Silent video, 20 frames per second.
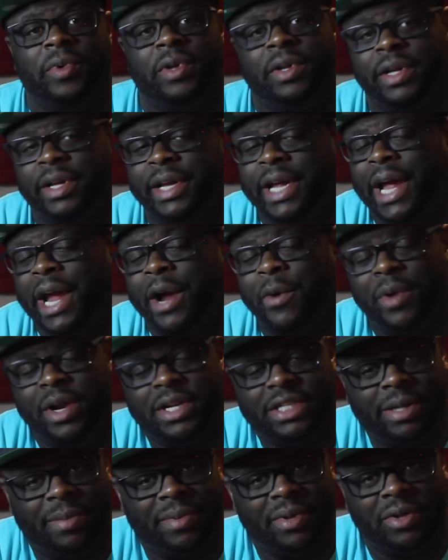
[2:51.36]
get rid of
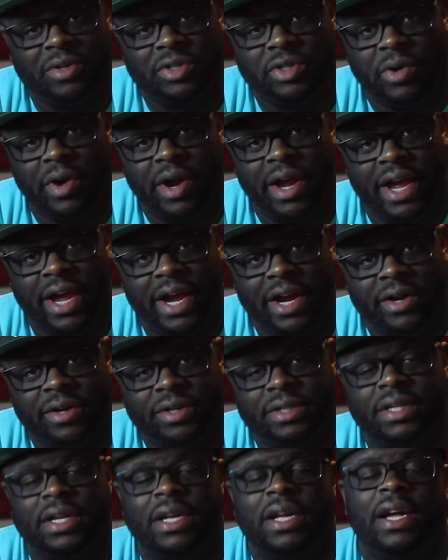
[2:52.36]
some of those gray hairs,
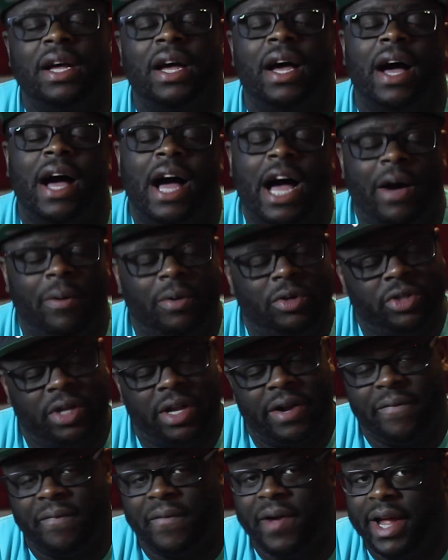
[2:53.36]
I would try to
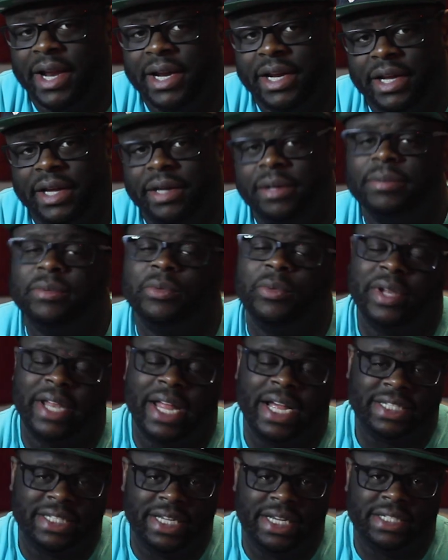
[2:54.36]
find a
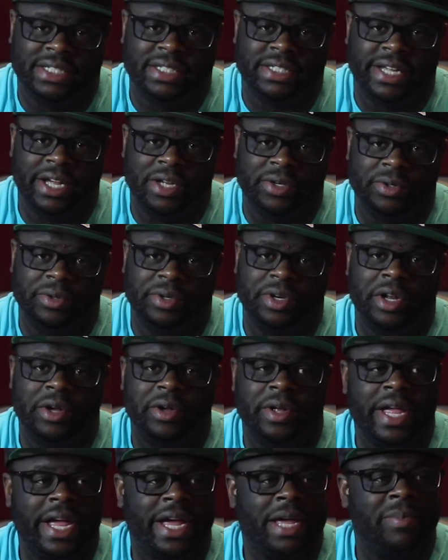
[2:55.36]
relaxation schedule.
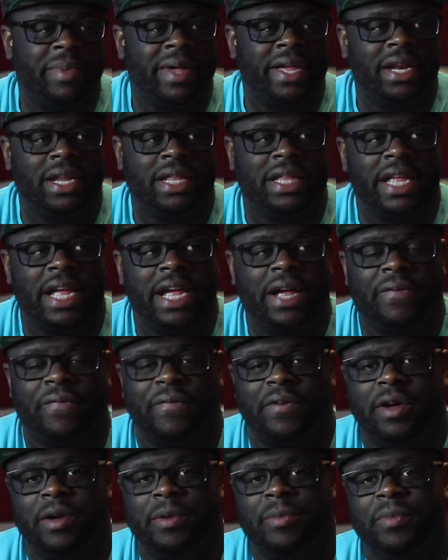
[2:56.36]
It could be anything
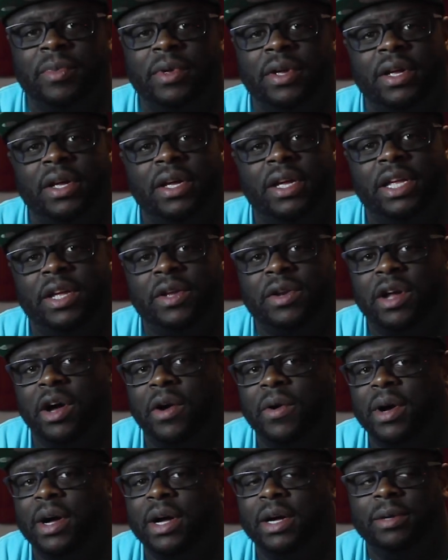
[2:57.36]
from,
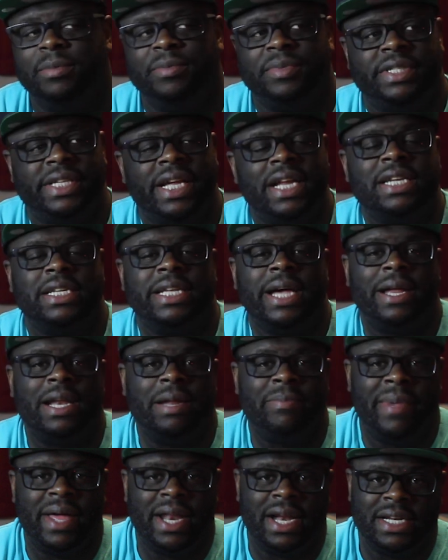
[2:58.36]
setting time to
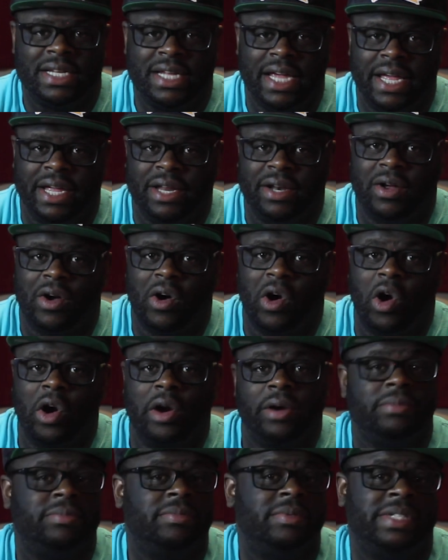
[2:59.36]
meditate or
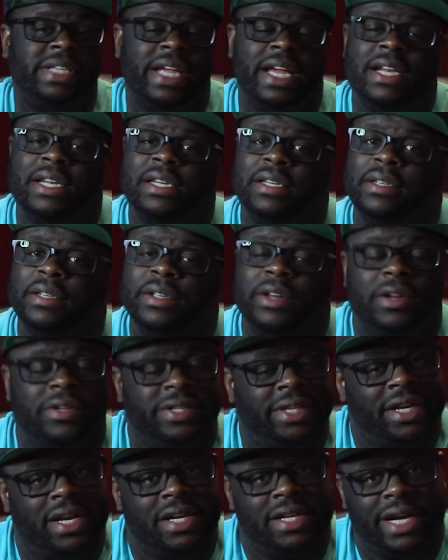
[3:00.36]
setting
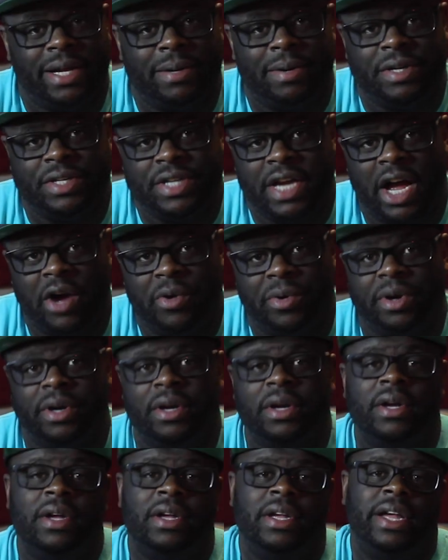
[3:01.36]
time to shower.
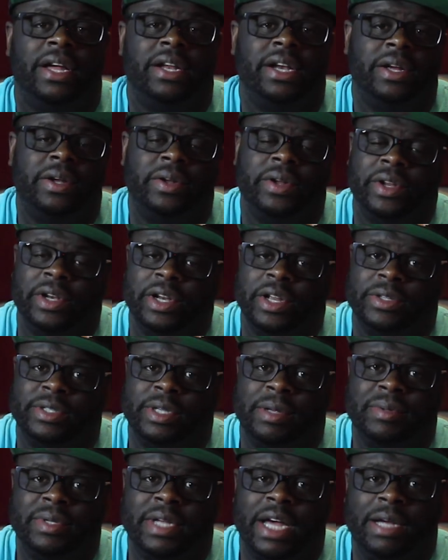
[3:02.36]
I know,
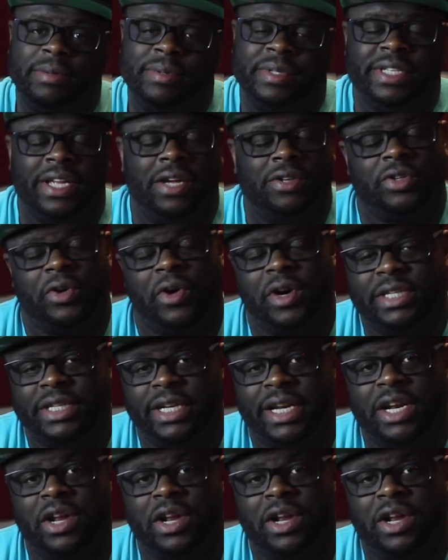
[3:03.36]
sometimes it sounds crazy. A